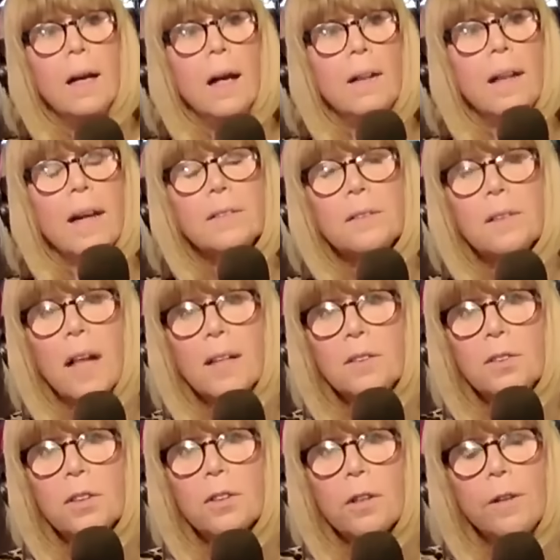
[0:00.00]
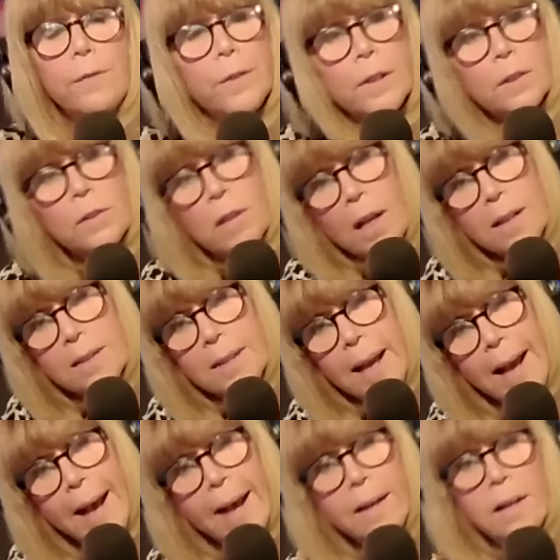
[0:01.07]
That's your girlfriend's
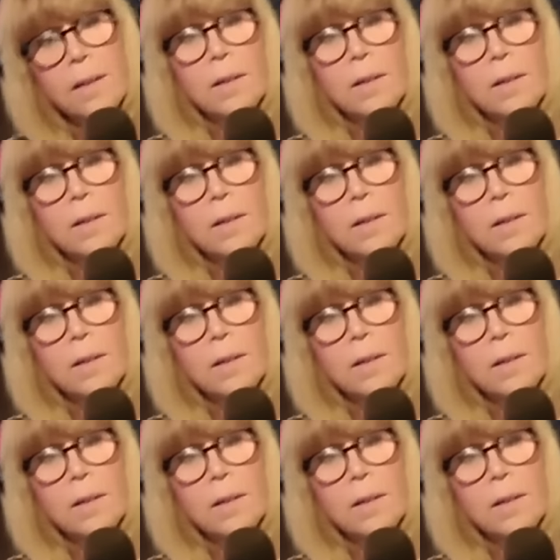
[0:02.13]
dad.